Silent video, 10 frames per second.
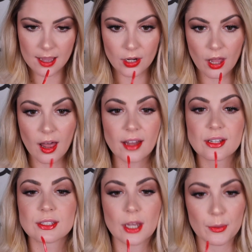In all
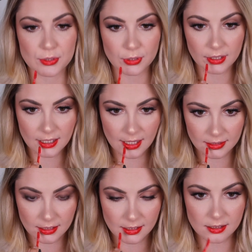honesty, I was looking
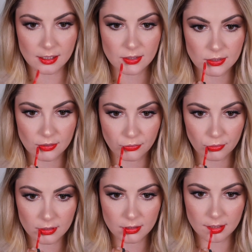at these at
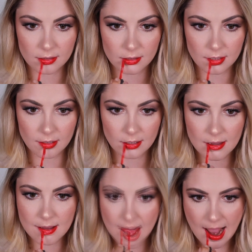Sephora the other day,
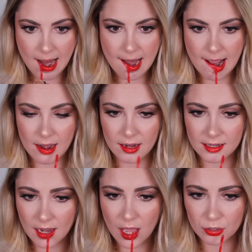and had I
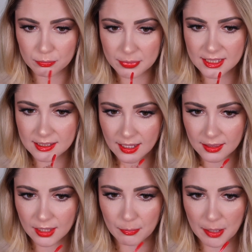not been
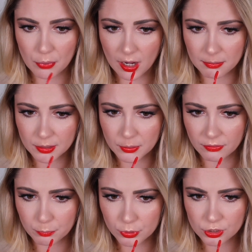sent them, I probably would
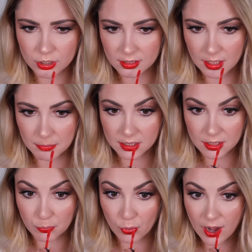have purchased them at
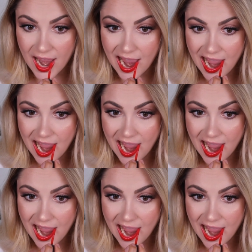some point.